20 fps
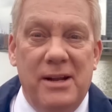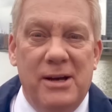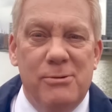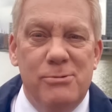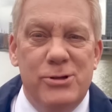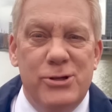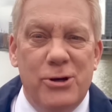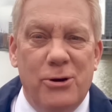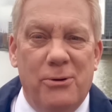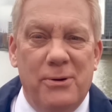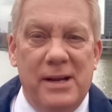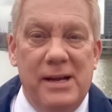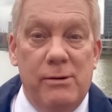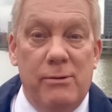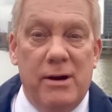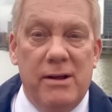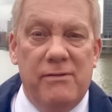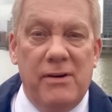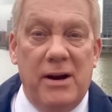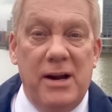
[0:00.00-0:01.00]
Neil Sean here
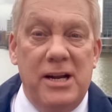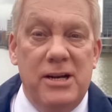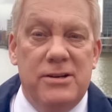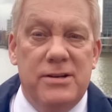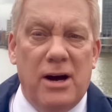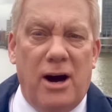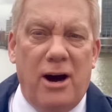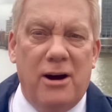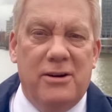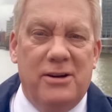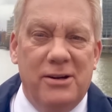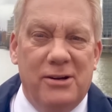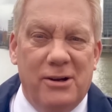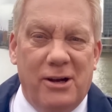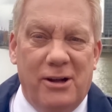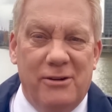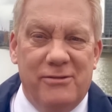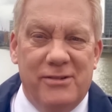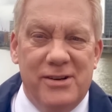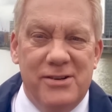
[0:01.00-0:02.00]
in a very darkened
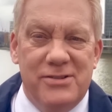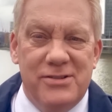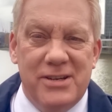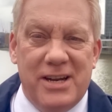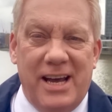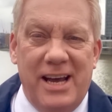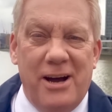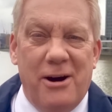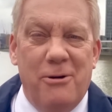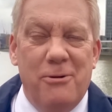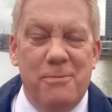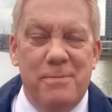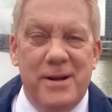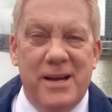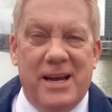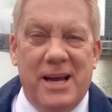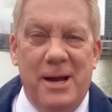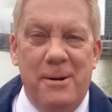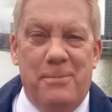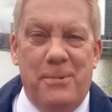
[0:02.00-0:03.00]
London today. I hope you're
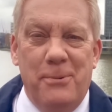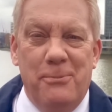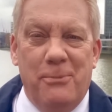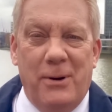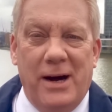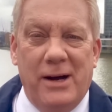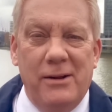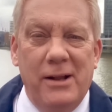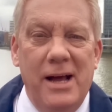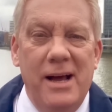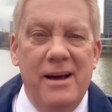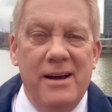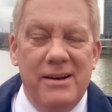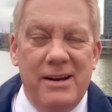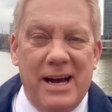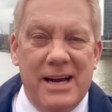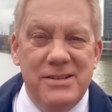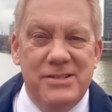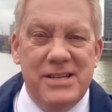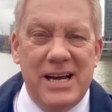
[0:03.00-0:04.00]
keeping well.
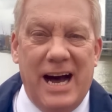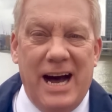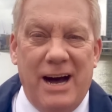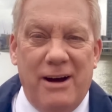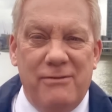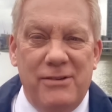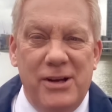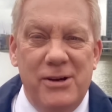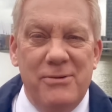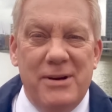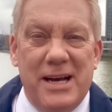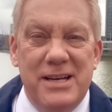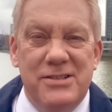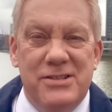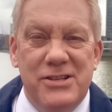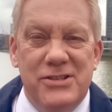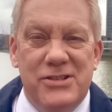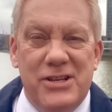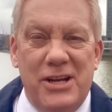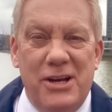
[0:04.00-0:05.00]
Nice to have you. Nice
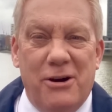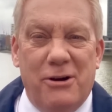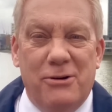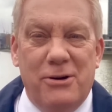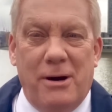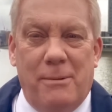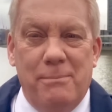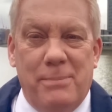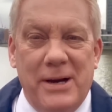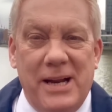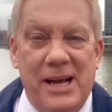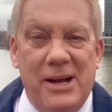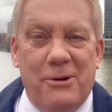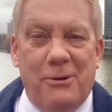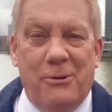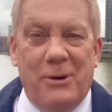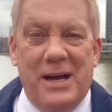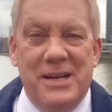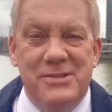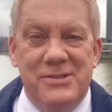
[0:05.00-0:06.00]
to see your company and
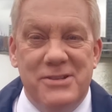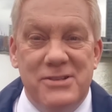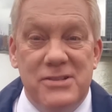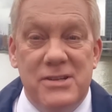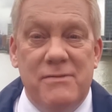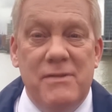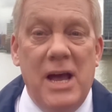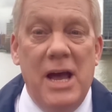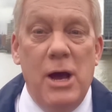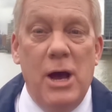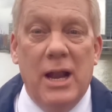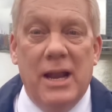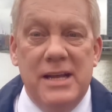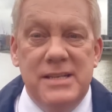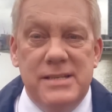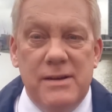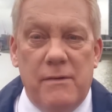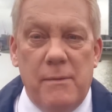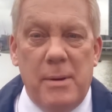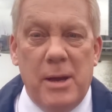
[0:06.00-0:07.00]
all that sort of stuff.
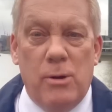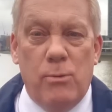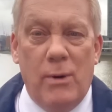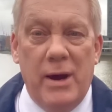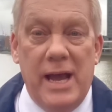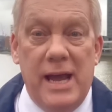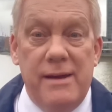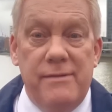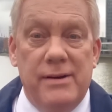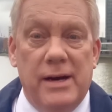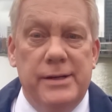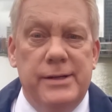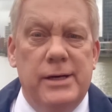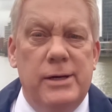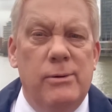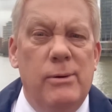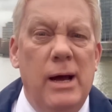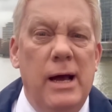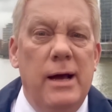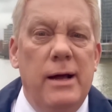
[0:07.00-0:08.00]
Let's have a big wave. I
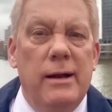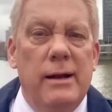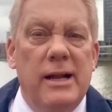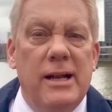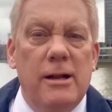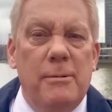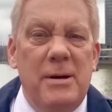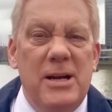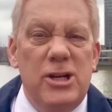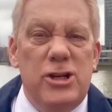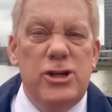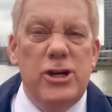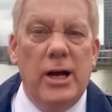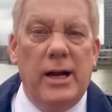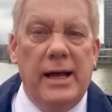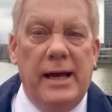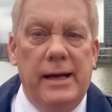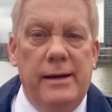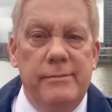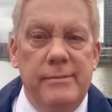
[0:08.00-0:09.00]
know, a little bit
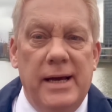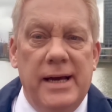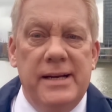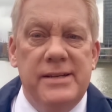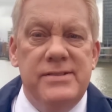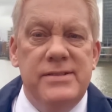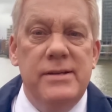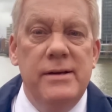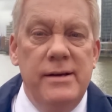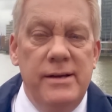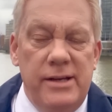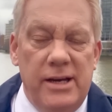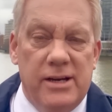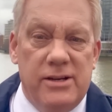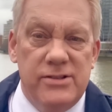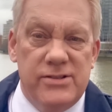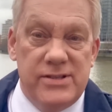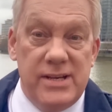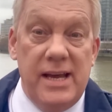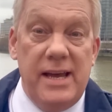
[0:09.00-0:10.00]
chilly. Yes, you
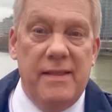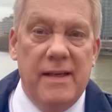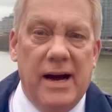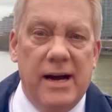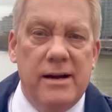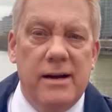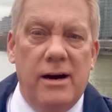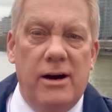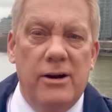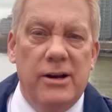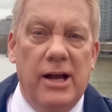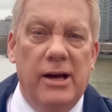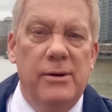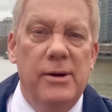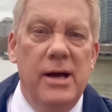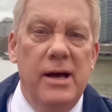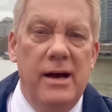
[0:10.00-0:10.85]
can see that, can't you?